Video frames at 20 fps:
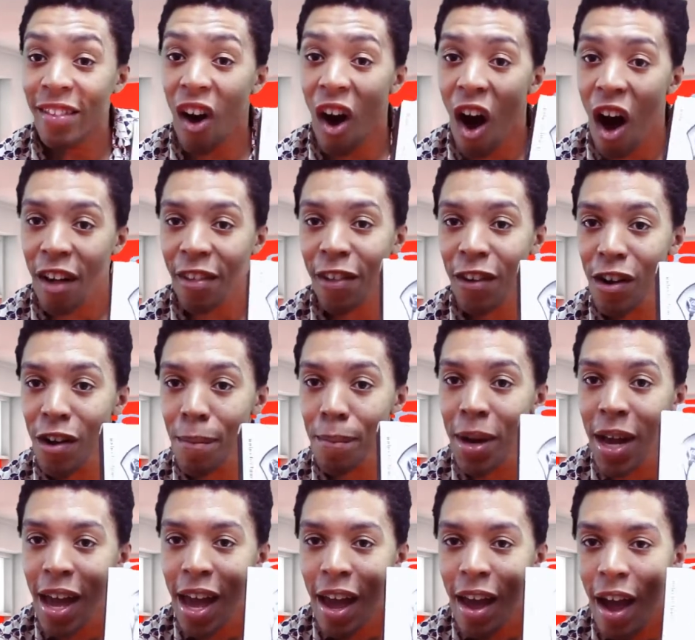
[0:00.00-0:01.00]

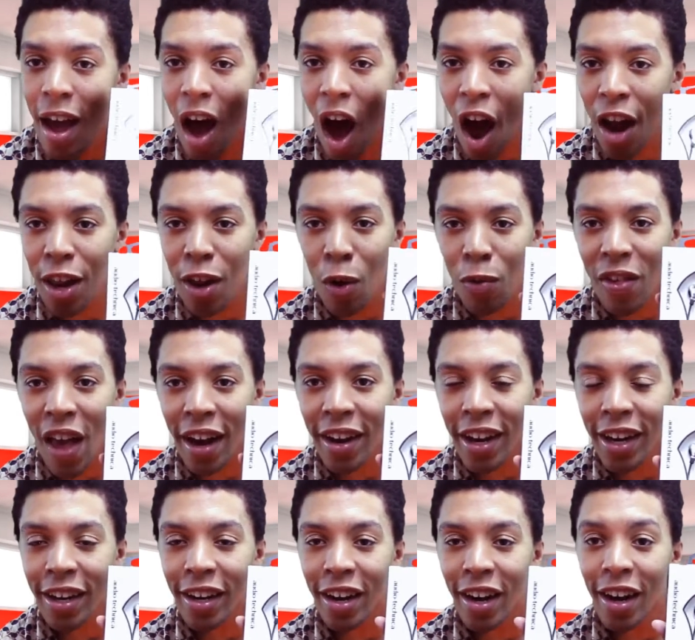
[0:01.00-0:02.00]
awesome
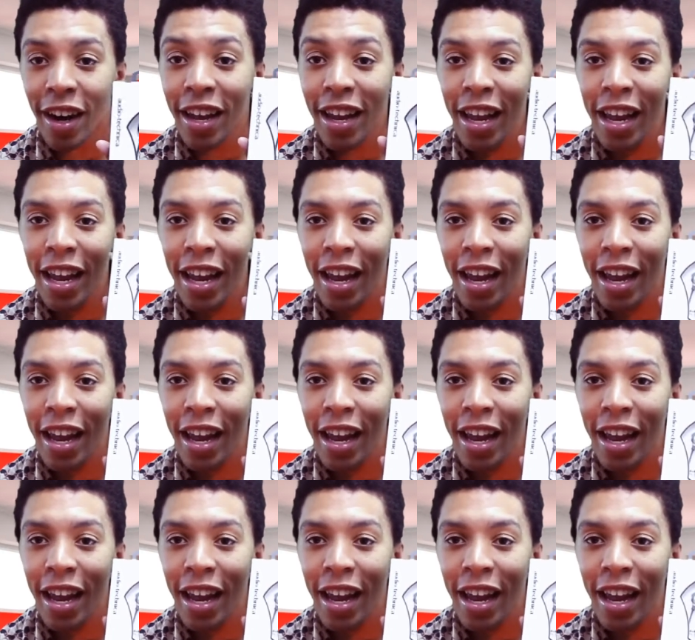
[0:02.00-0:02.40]
Audio-Technica